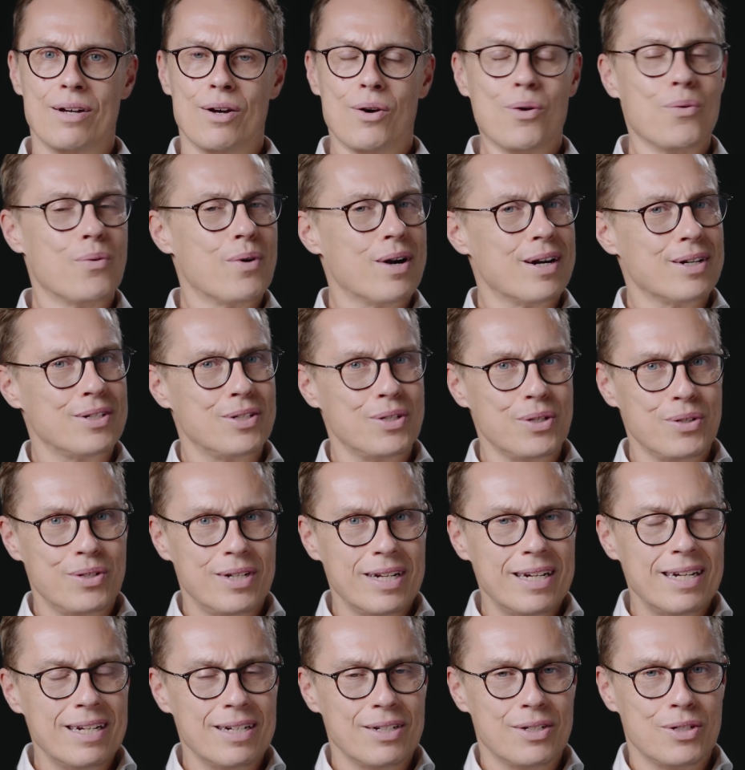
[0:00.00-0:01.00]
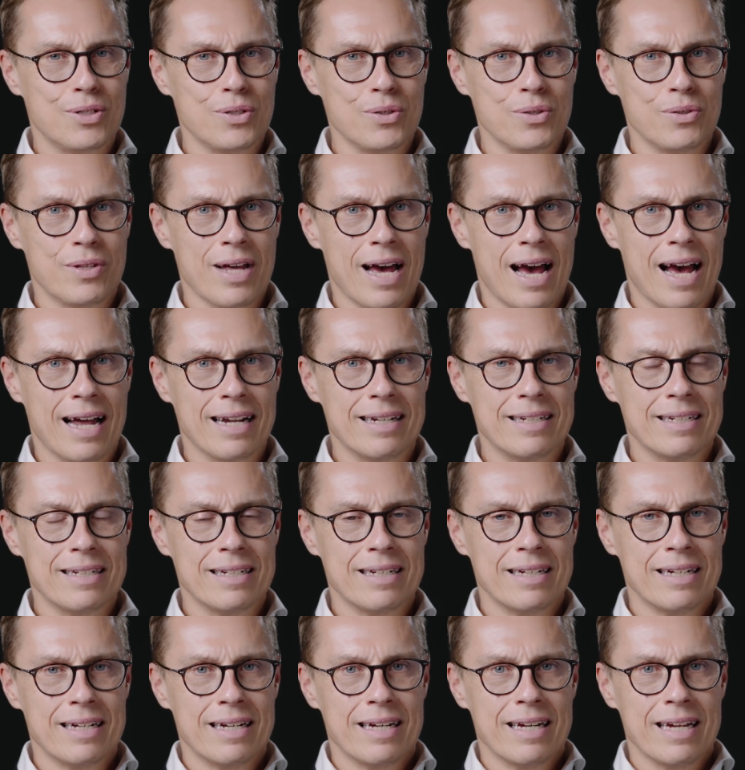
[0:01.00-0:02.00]
Whereas you didn't do that
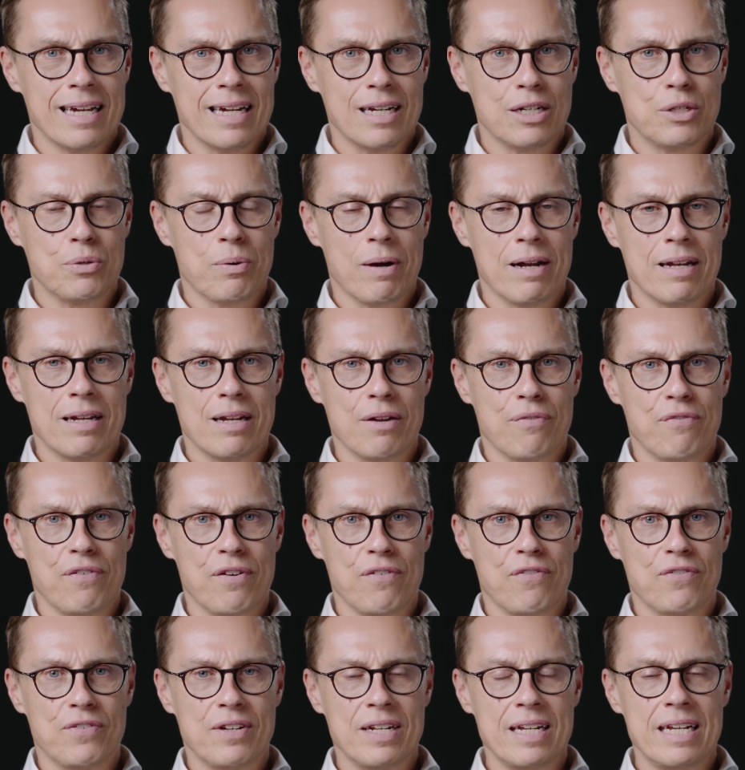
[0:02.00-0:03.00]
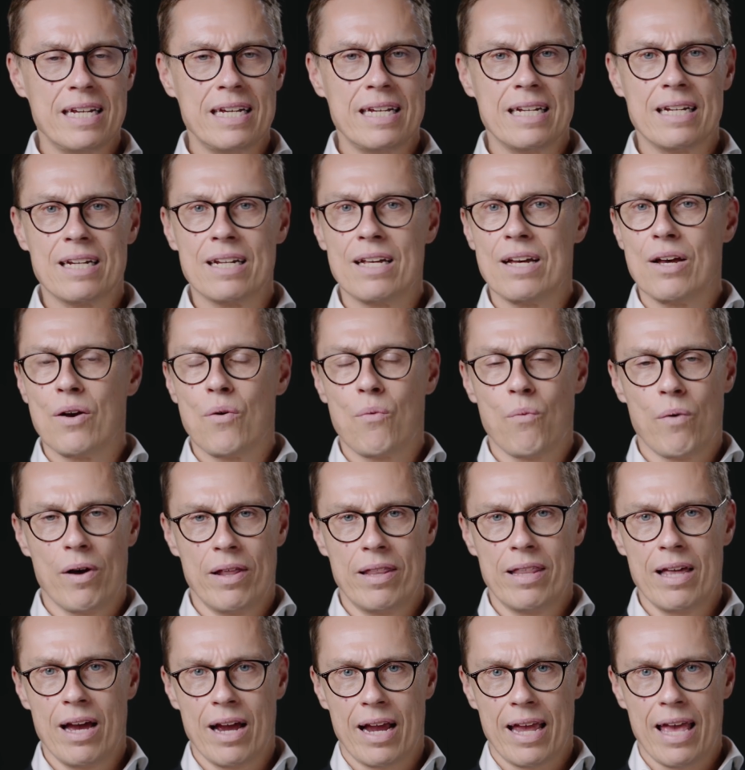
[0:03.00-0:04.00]
in 2015
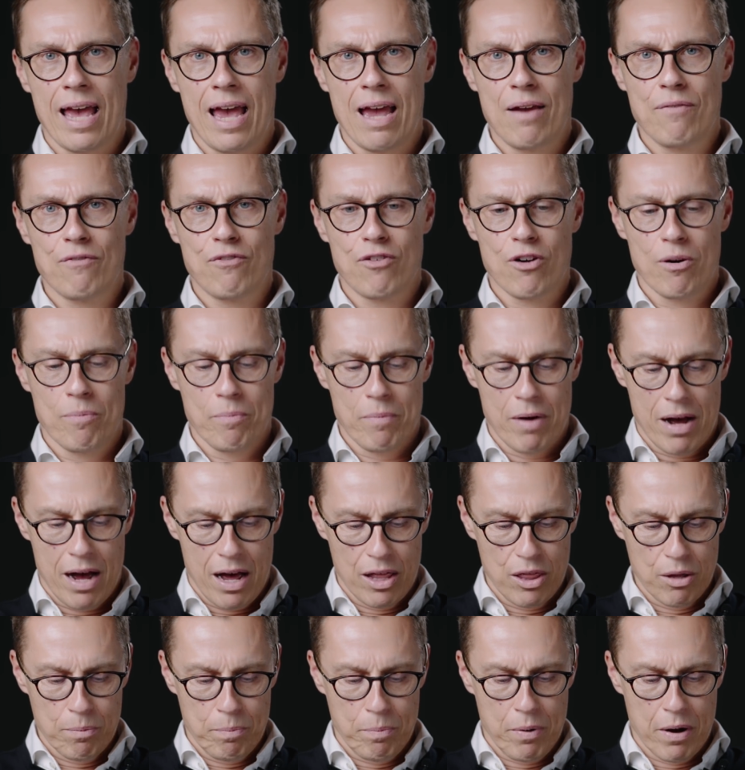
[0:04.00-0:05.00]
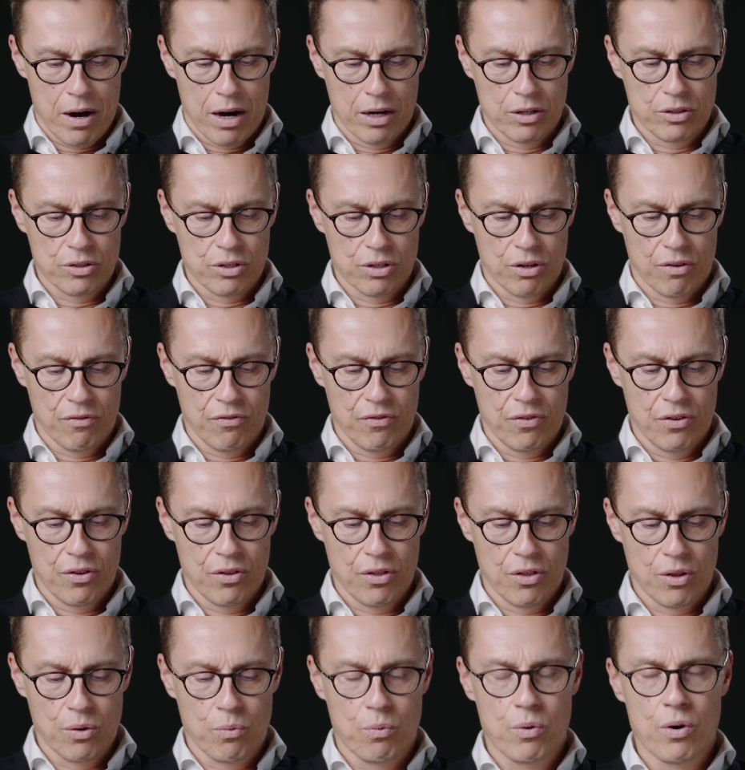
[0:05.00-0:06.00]
when they came from other parts of
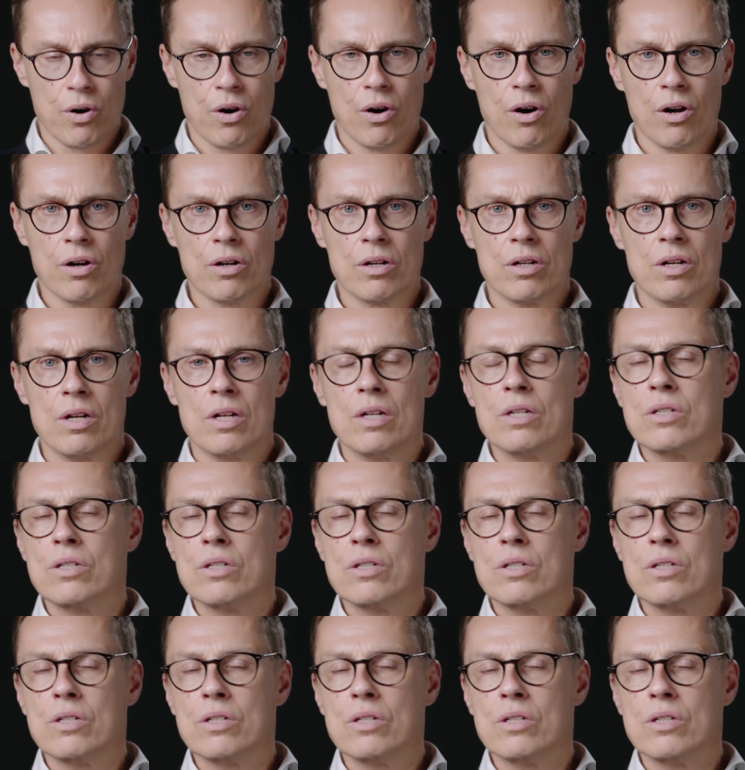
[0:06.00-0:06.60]
the world.